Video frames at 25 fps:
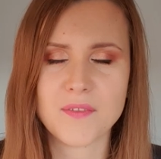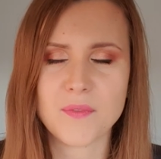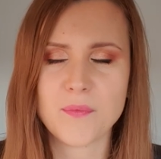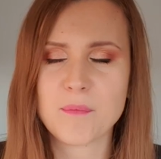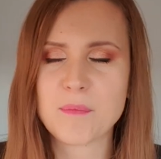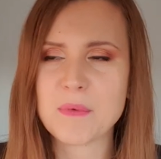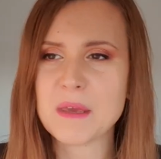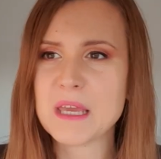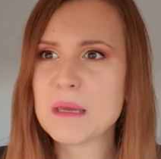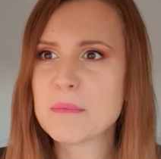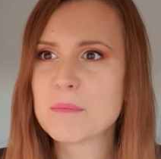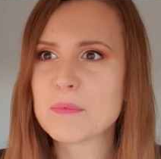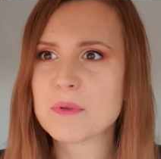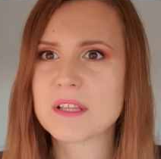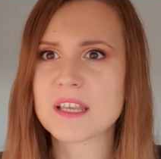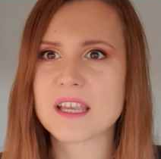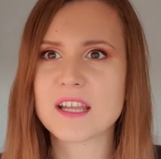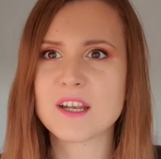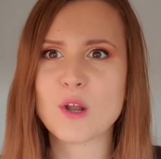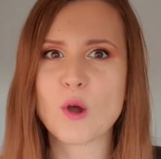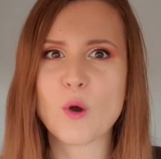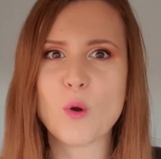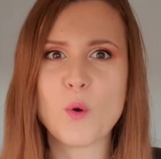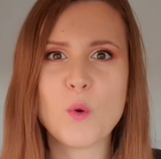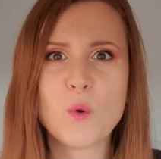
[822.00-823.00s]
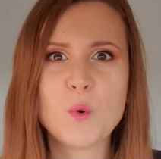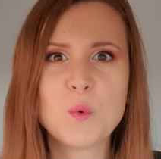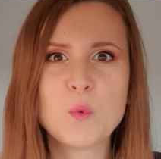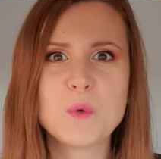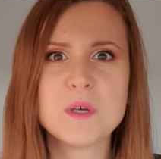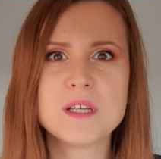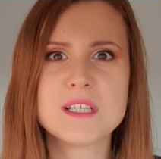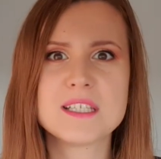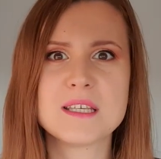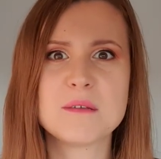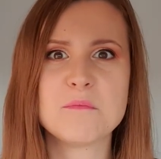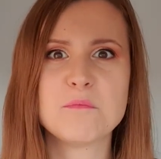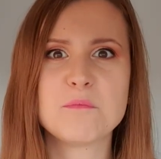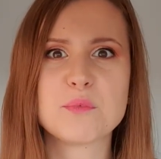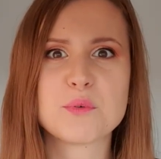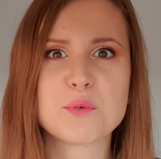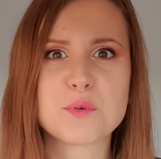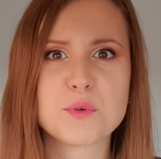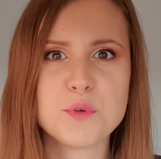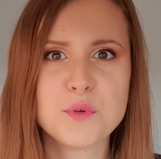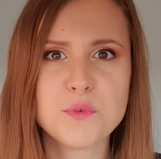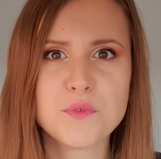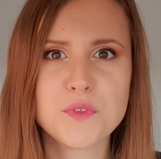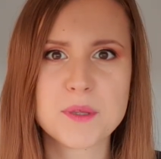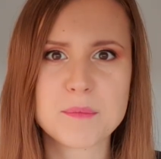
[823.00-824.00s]
People can always
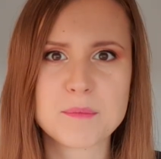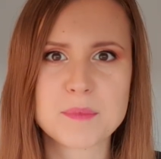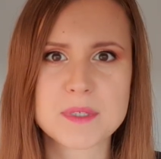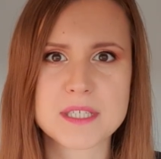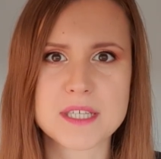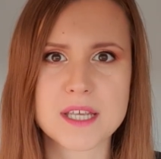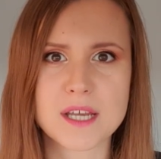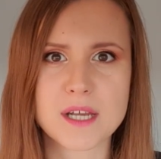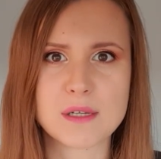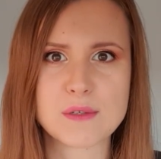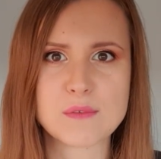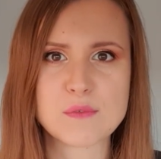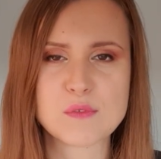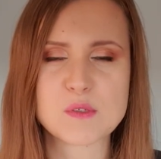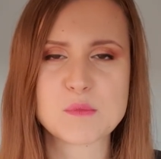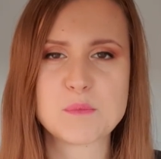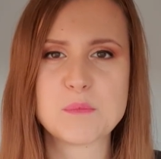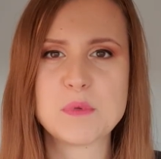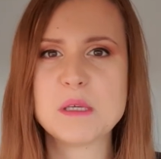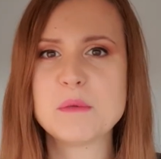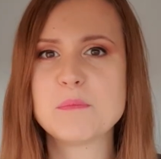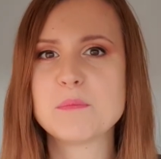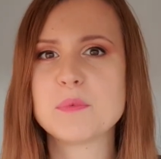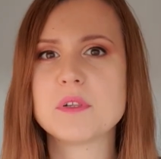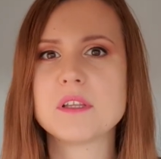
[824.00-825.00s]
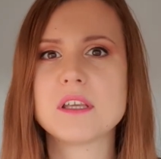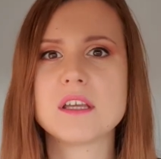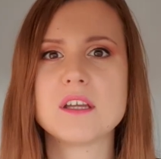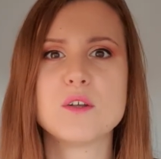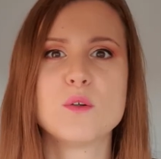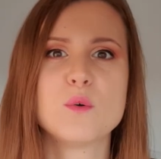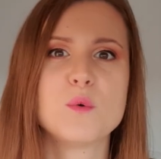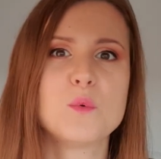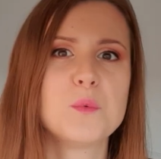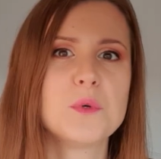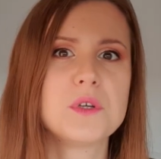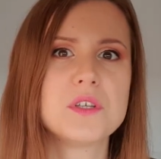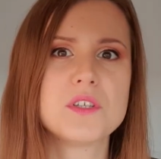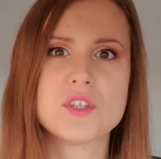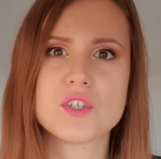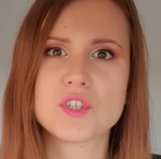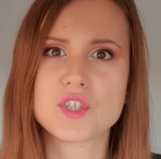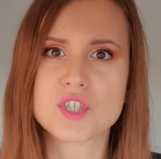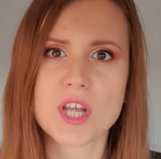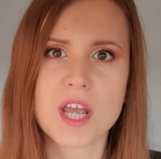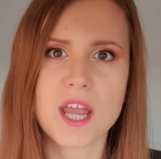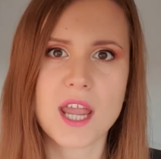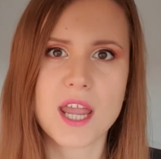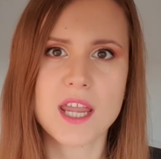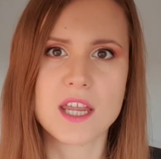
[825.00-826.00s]
improve themselves. People can always
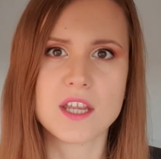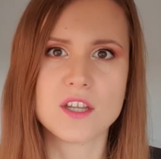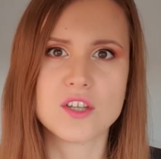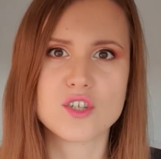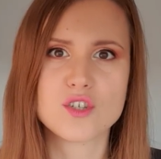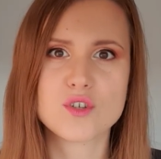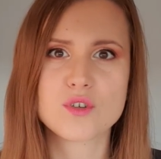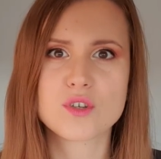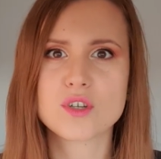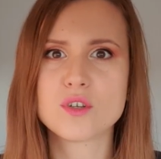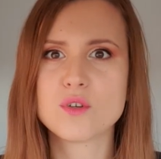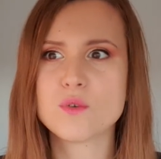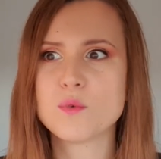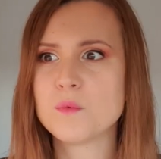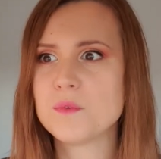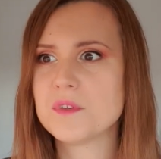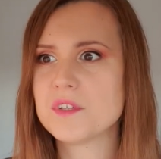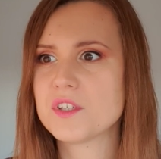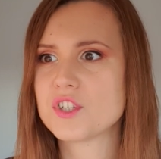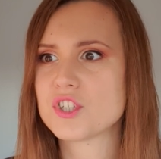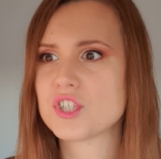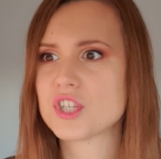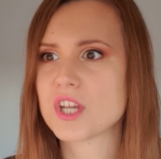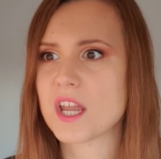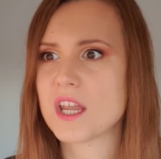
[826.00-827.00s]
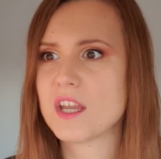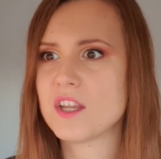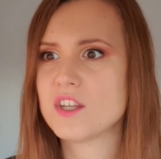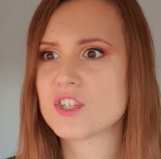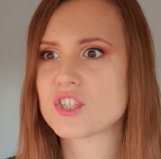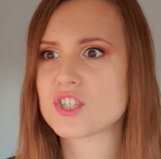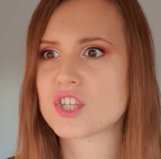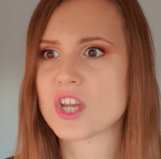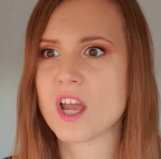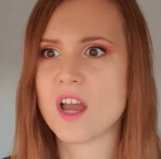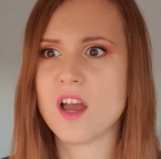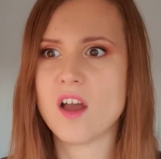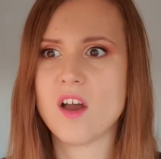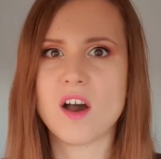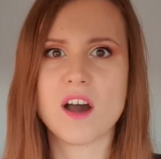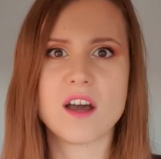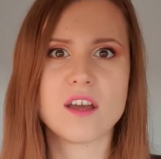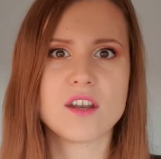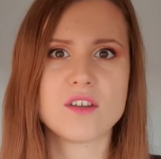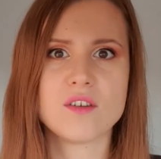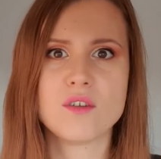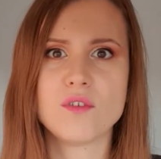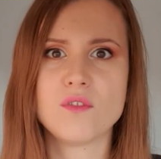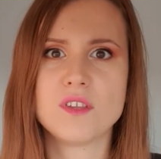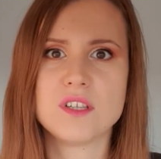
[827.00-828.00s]
change. You can always change, I
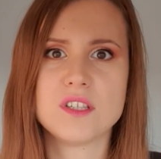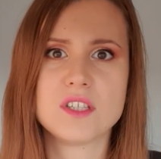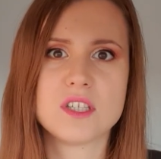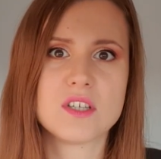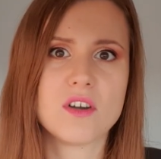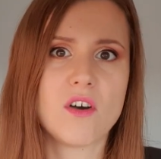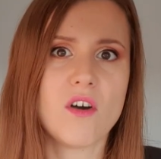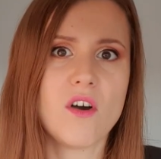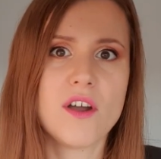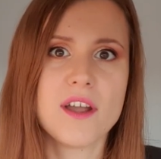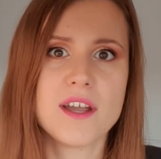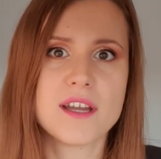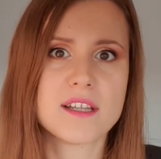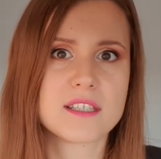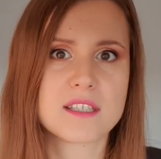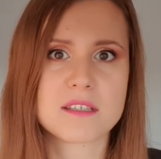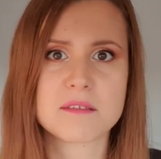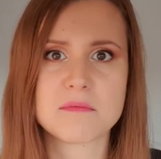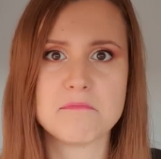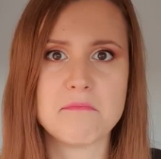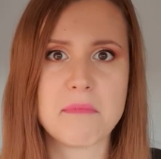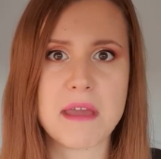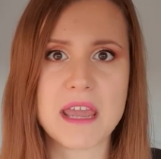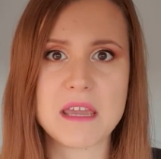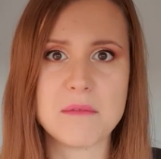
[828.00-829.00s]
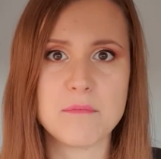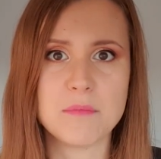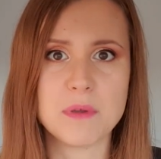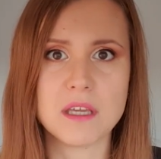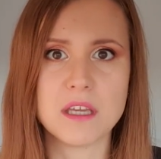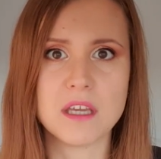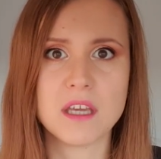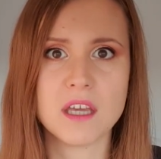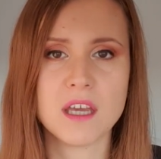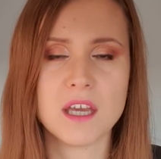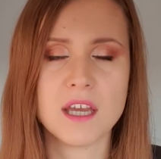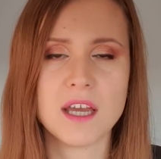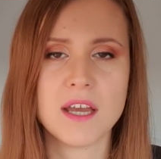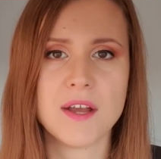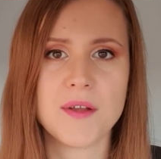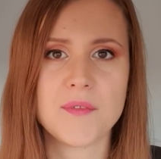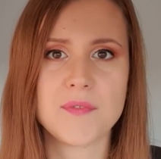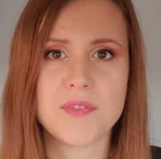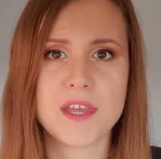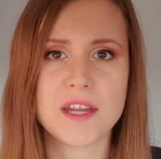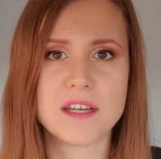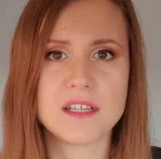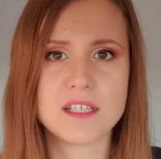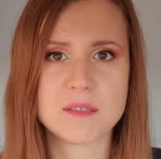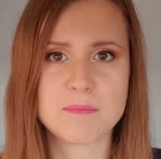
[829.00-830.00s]
don't know, the diet maybe
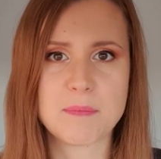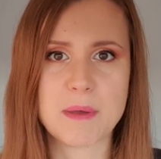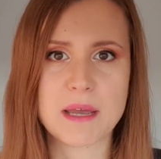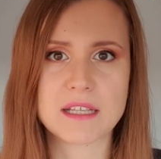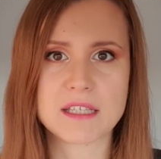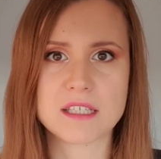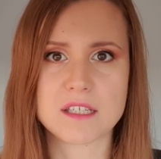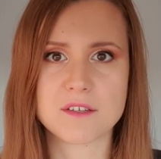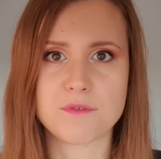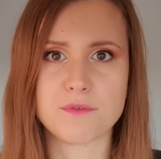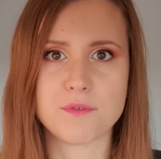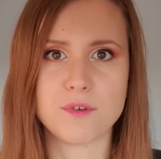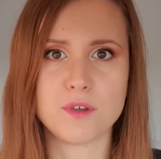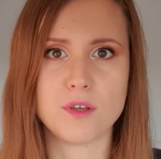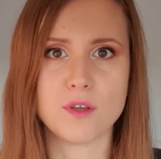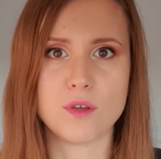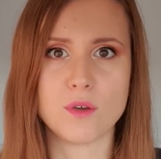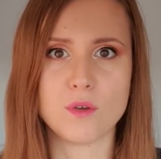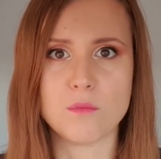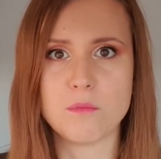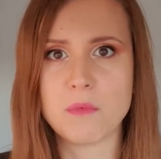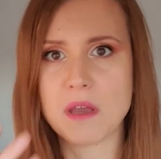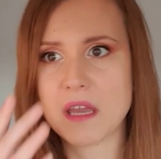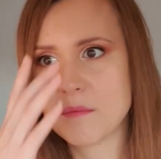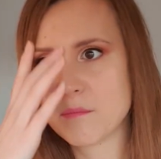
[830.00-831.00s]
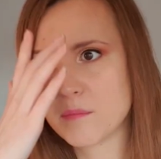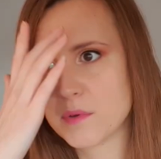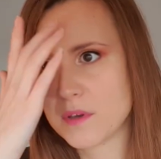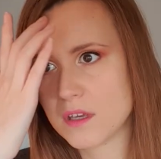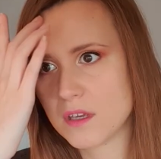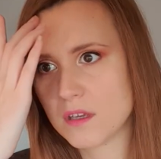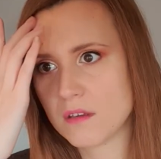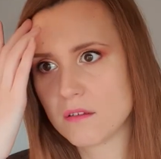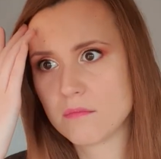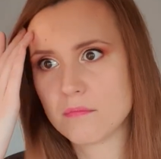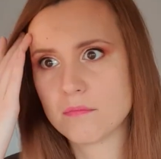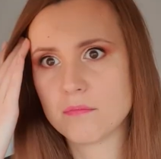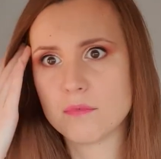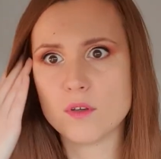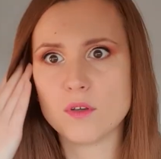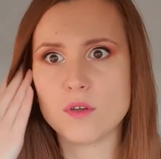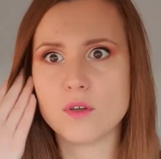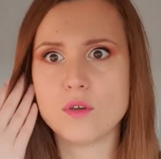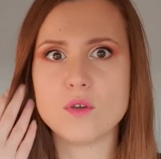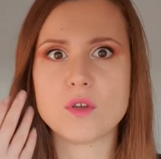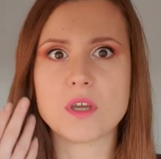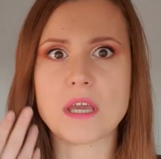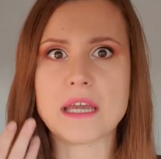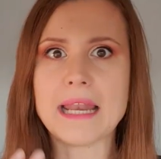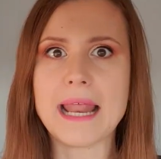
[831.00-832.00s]
that is better for you. Maybe
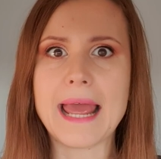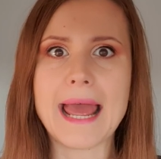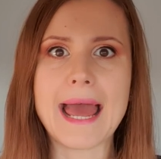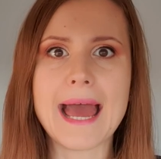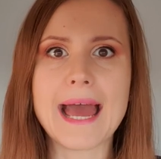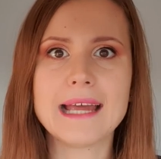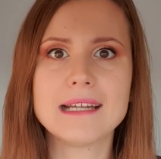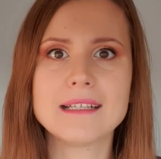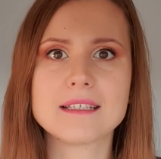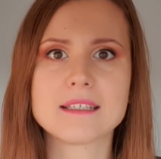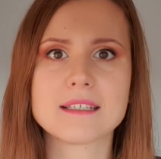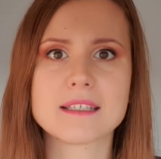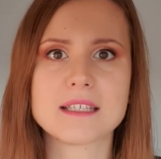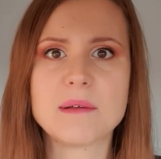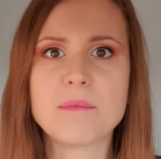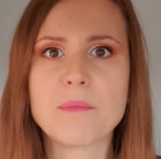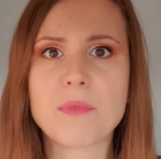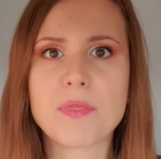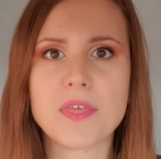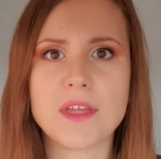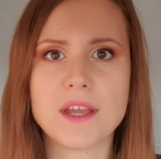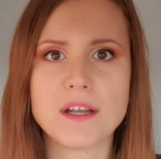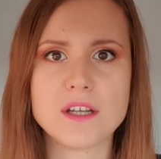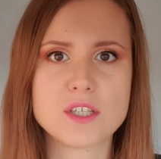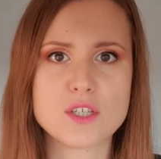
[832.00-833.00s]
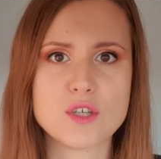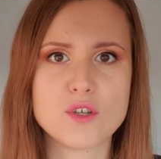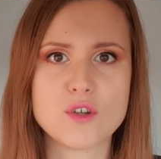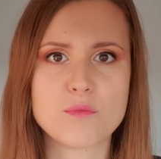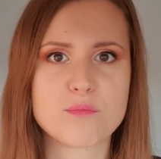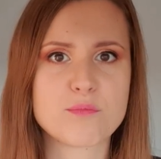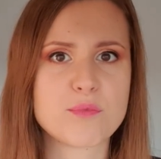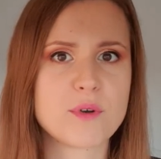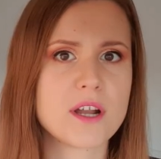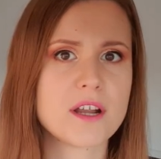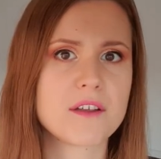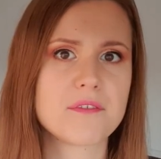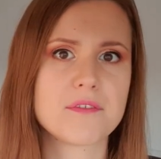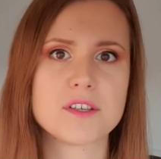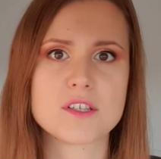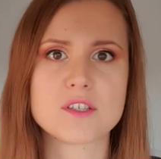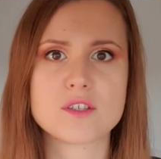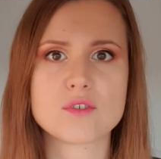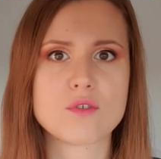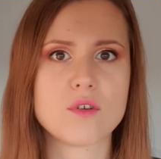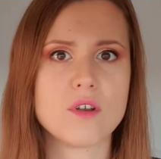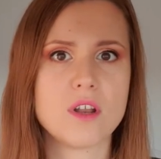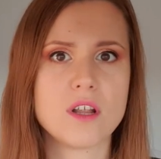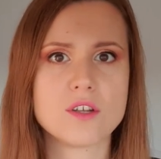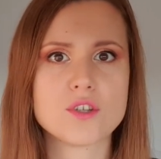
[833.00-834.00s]
you can add something to your breakfast
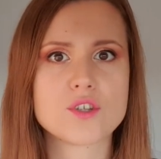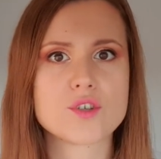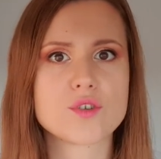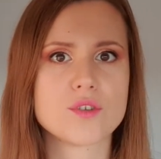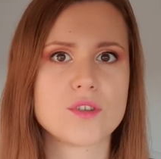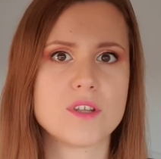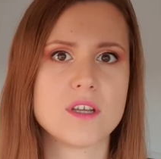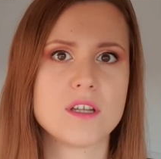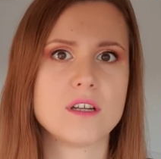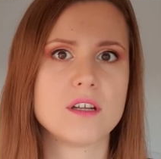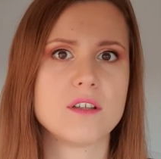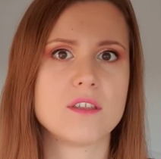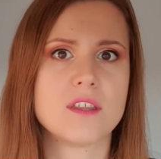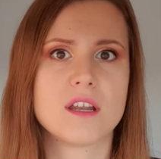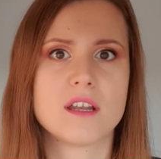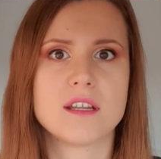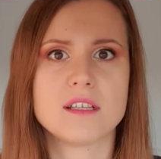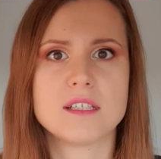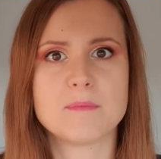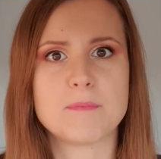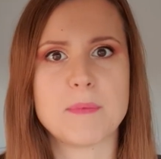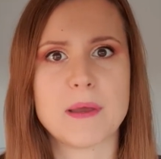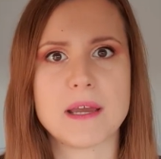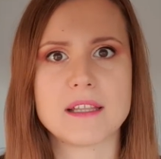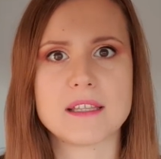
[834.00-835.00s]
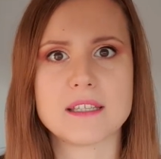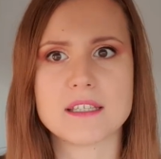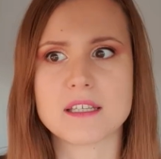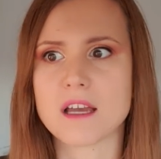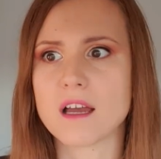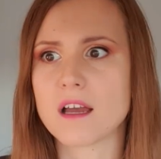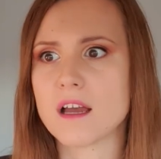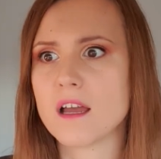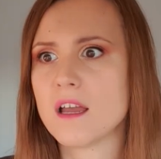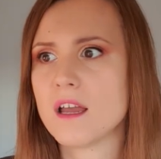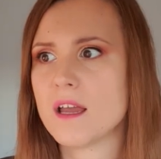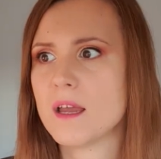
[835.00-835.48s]
or lunch or dinner that is better.